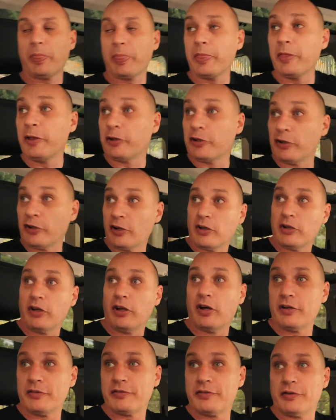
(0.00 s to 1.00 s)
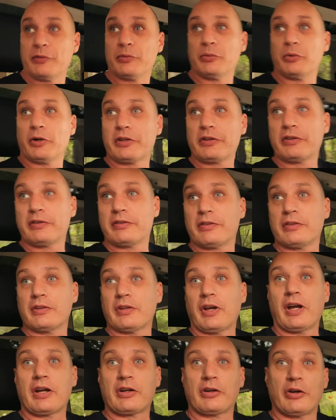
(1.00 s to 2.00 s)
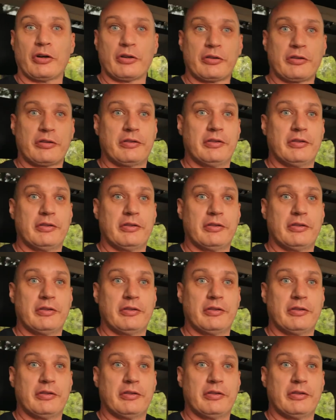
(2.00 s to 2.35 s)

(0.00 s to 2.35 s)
You're gonna laugh at what I got